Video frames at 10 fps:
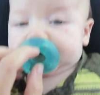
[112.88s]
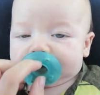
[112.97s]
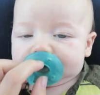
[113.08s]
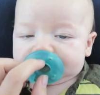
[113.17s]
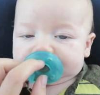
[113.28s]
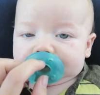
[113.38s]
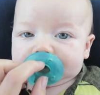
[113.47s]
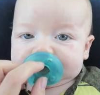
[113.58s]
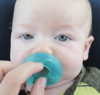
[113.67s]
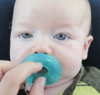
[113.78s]

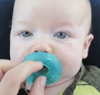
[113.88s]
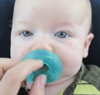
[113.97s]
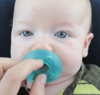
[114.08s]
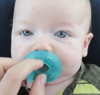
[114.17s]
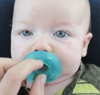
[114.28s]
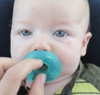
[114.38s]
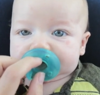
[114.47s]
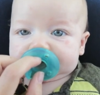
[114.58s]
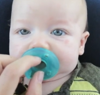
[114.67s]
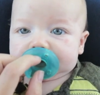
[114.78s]
yeah.
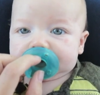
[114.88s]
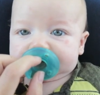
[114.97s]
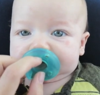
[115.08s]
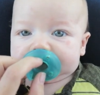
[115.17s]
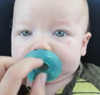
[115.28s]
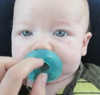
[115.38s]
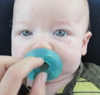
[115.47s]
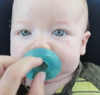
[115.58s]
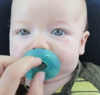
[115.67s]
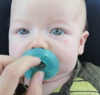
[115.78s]
Look at those
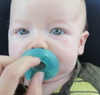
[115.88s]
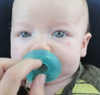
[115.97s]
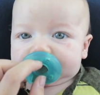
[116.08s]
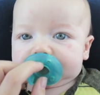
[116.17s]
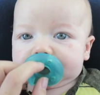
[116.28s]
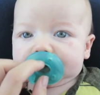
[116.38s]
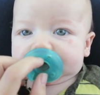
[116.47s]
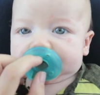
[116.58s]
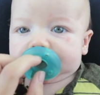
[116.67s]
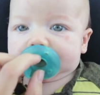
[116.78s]
eyes. They're so
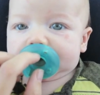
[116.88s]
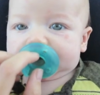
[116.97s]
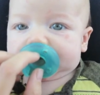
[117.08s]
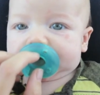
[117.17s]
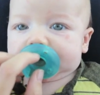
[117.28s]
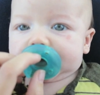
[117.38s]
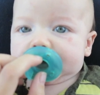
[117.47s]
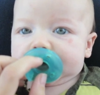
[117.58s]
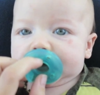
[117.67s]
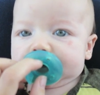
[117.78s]
pretty. They're
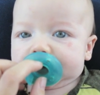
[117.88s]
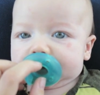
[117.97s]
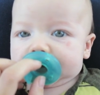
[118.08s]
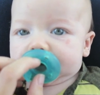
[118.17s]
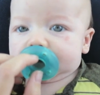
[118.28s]
so pretty.